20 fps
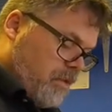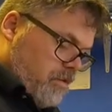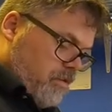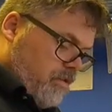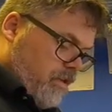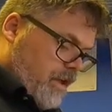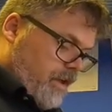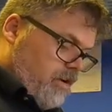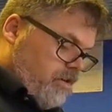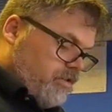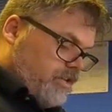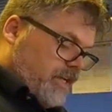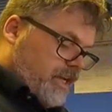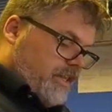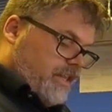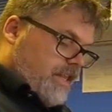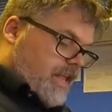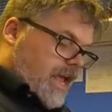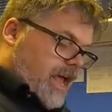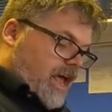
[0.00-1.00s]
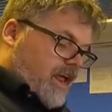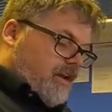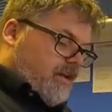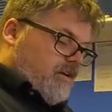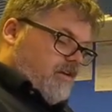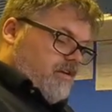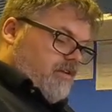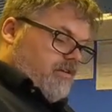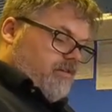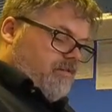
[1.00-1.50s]
So that goes like
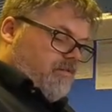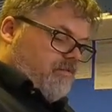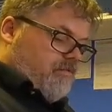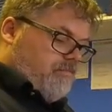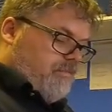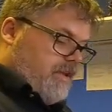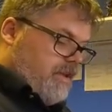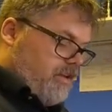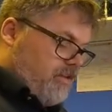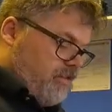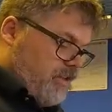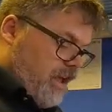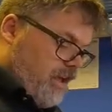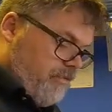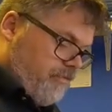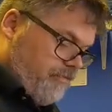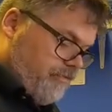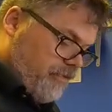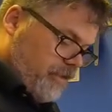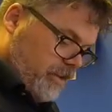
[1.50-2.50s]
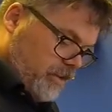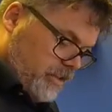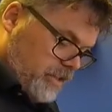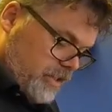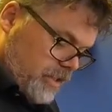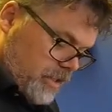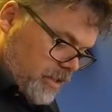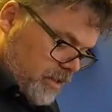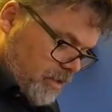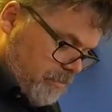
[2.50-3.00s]
that, because that
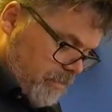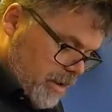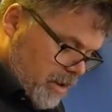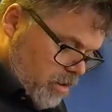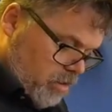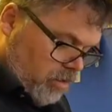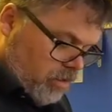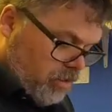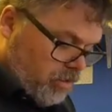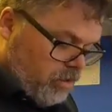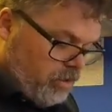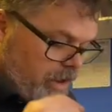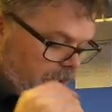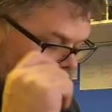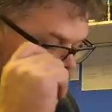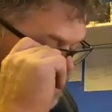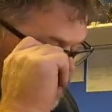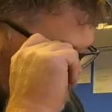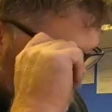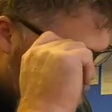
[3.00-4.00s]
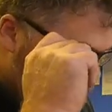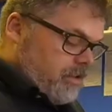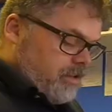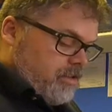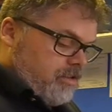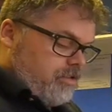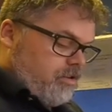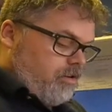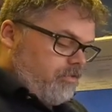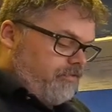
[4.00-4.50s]
fills the barrel. Okay.
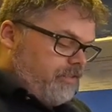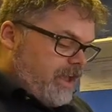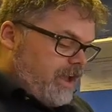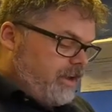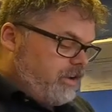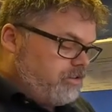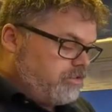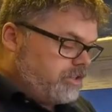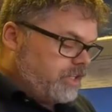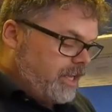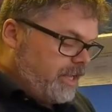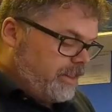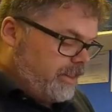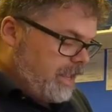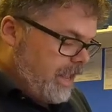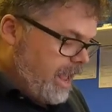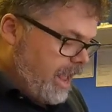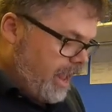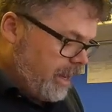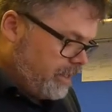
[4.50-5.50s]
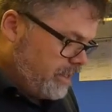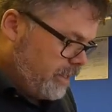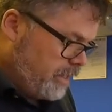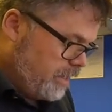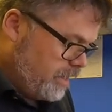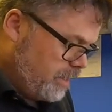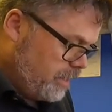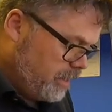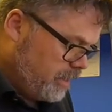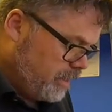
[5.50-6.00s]
So if that goes like that,
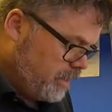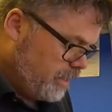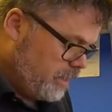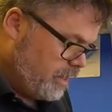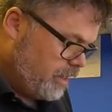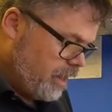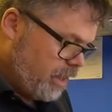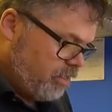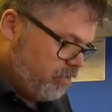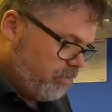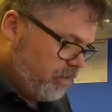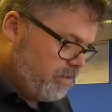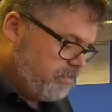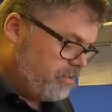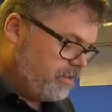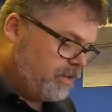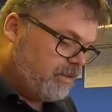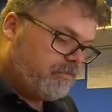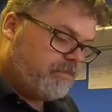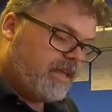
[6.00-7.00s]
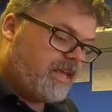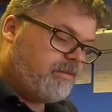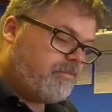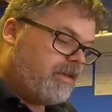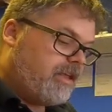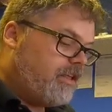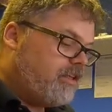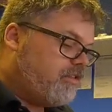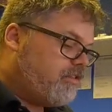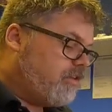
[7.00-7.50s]
and that's where you put the B
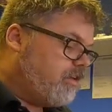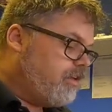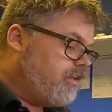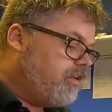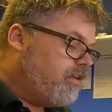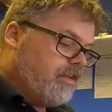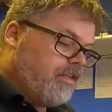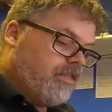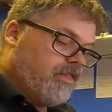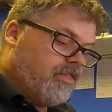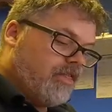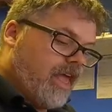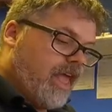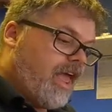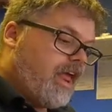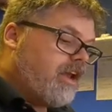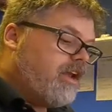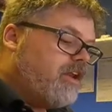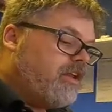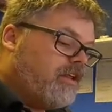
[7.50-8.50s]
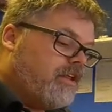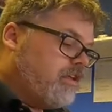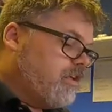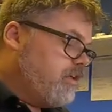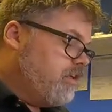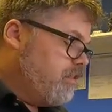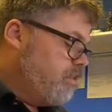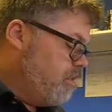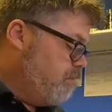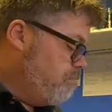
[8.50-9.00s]
Bs, then
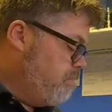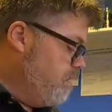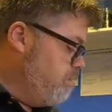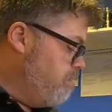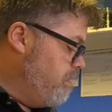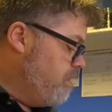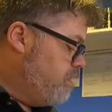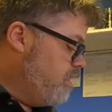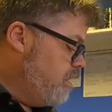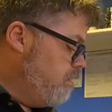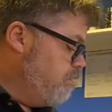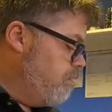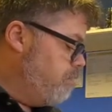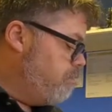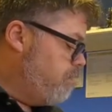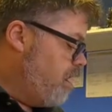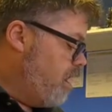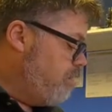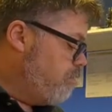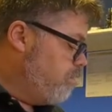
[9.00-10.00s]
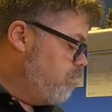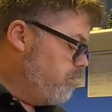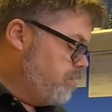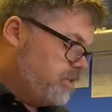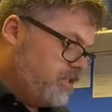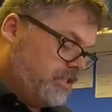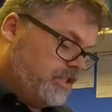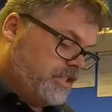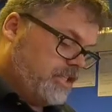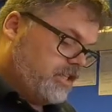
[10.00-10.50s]
the B B thingamabobber,
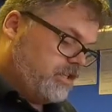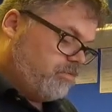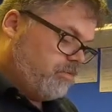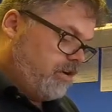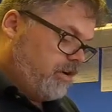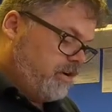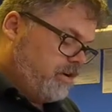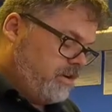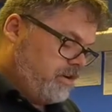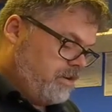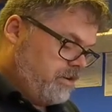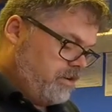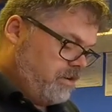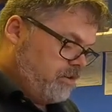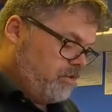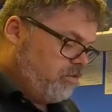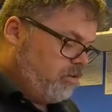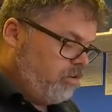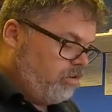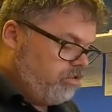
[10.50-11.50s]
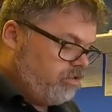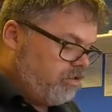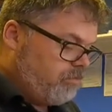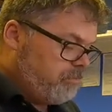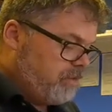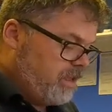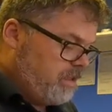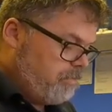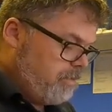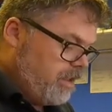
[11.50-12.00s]
which is this one, holds a
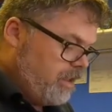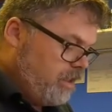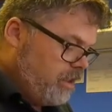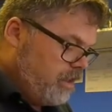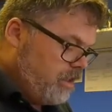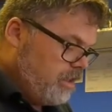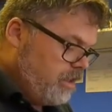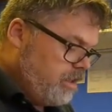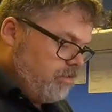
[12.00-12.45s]
B B.